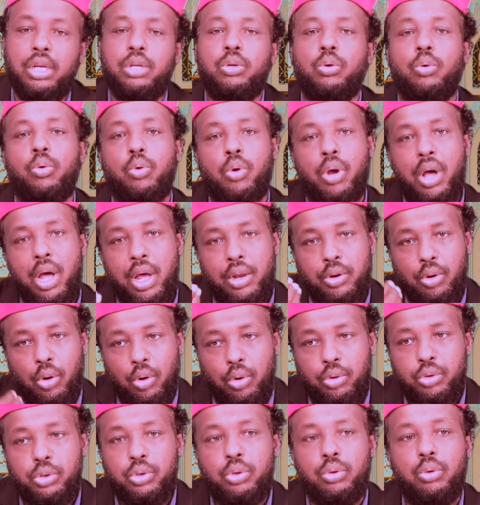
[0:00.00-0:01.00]
read
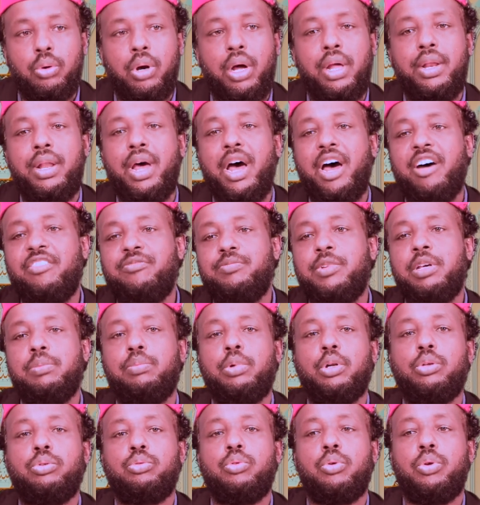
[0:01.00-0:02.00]
Quran on you and have
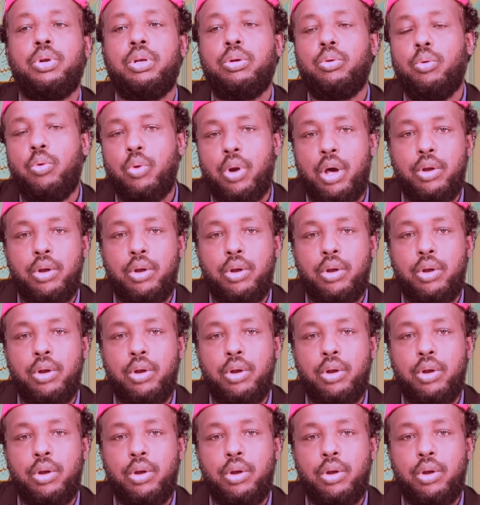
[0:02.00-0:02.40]
people to read